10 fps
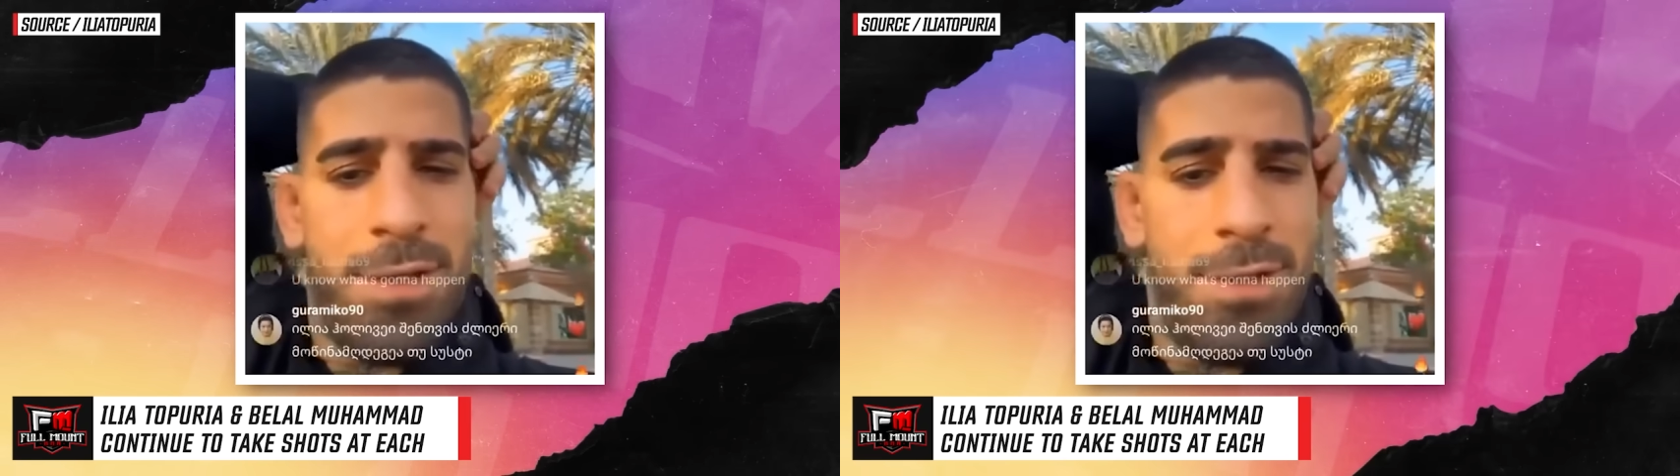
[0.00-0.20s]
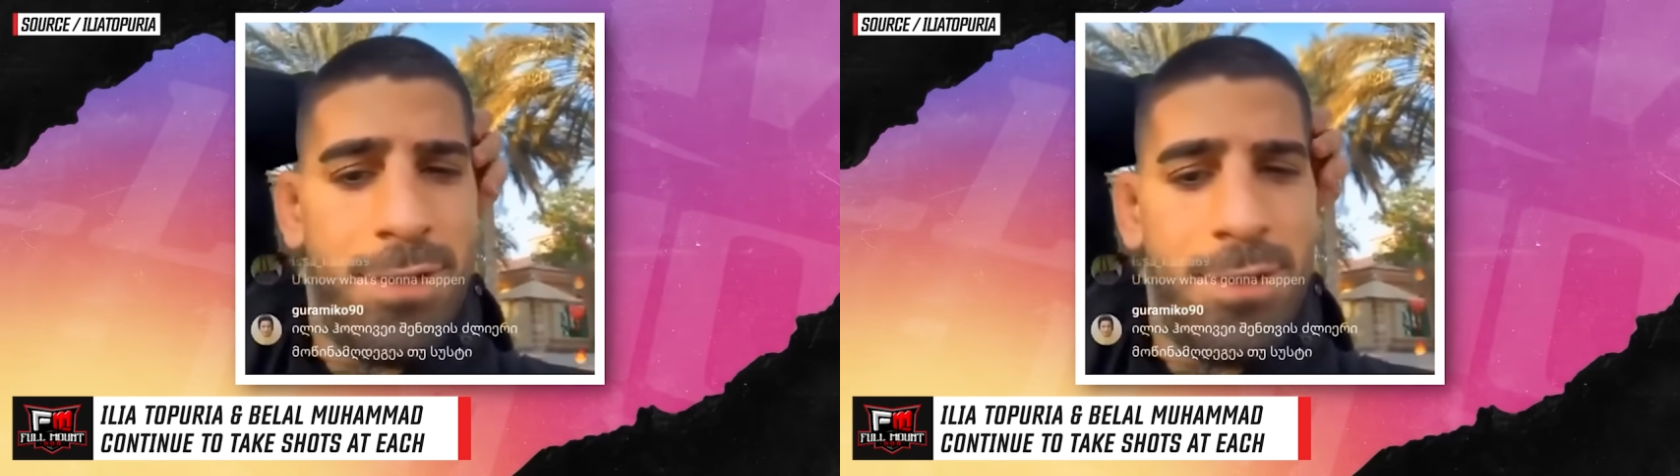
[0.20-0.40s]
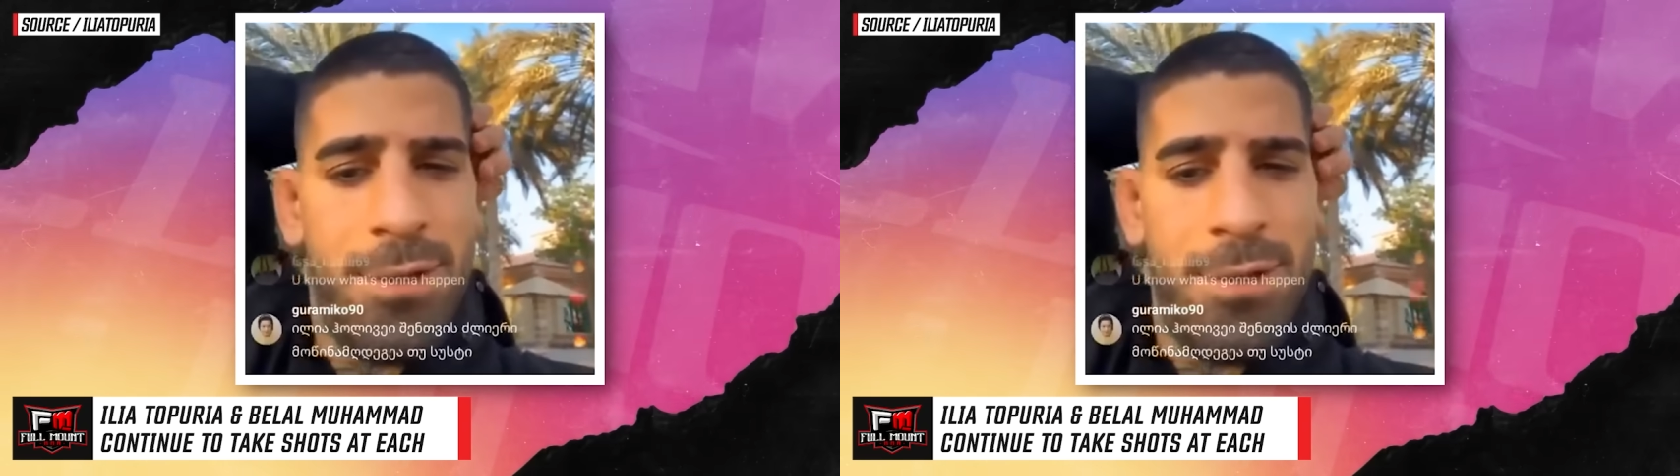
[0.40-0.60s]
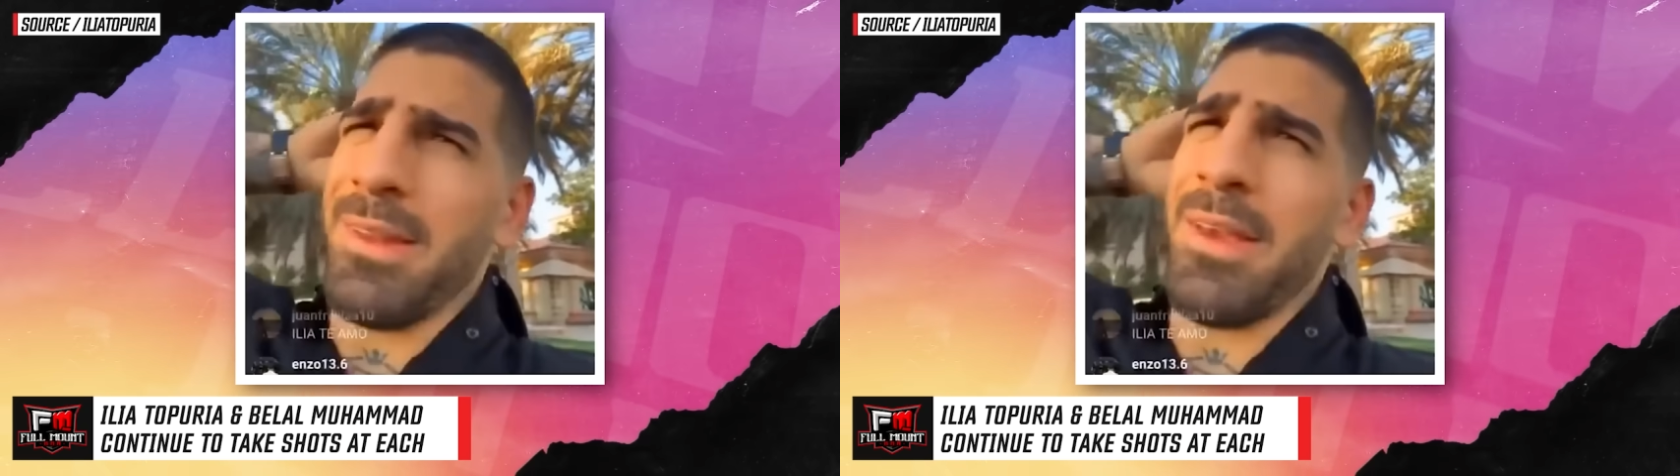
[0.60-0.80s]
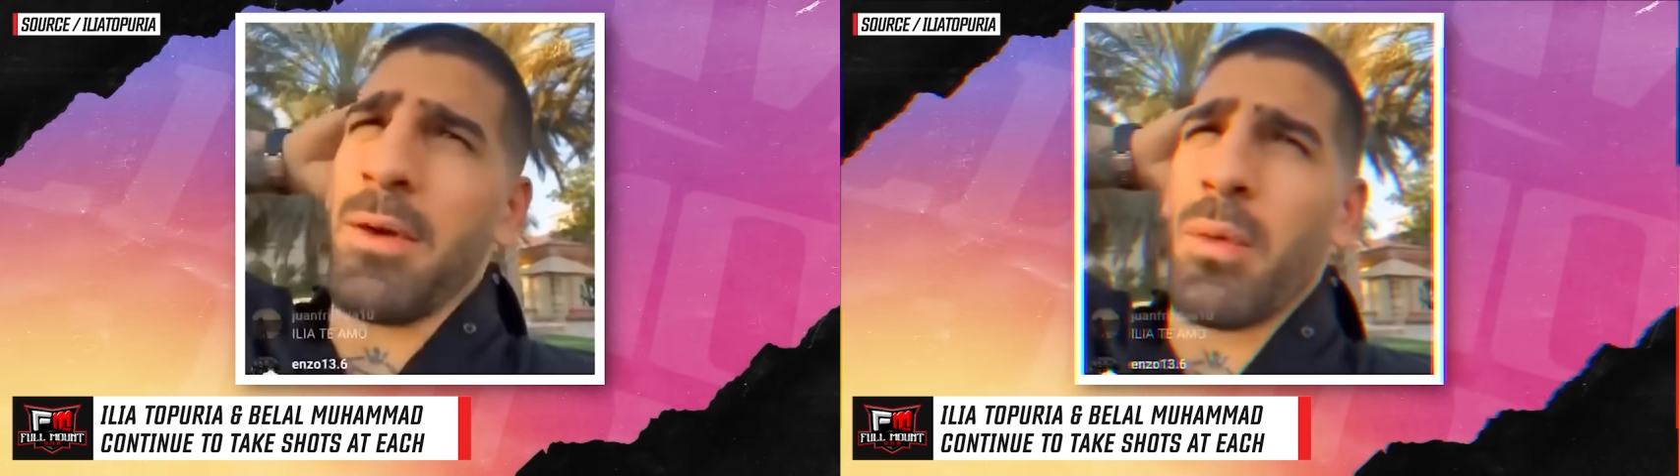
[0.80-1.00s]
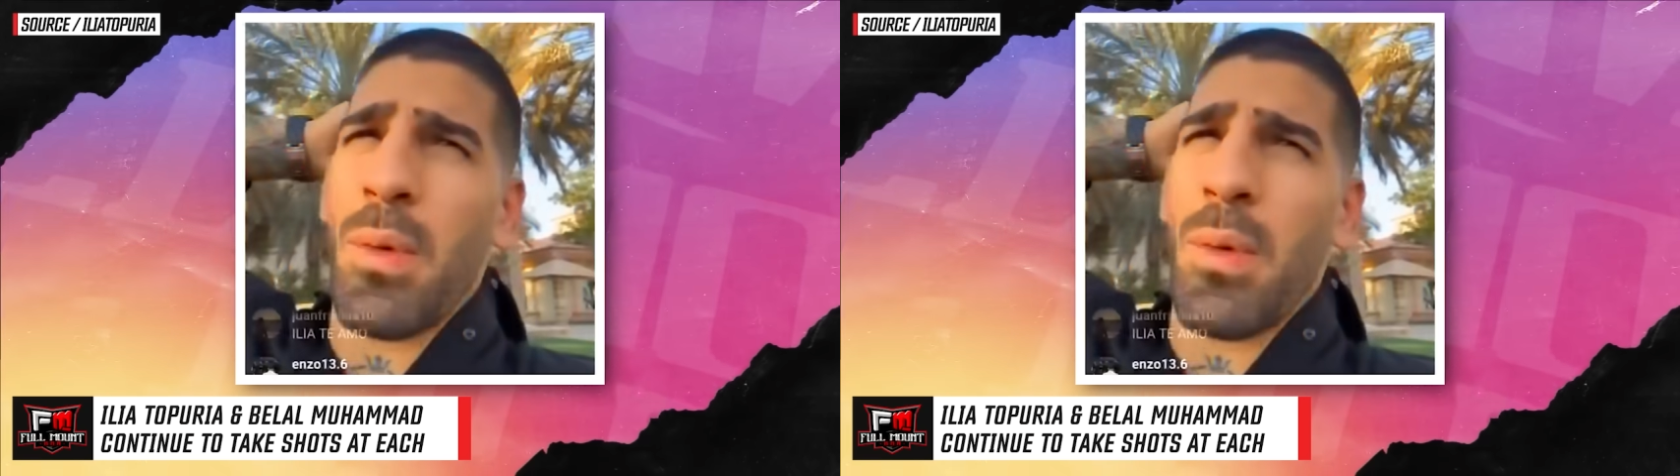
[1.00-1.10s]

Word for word: on Instagram Live.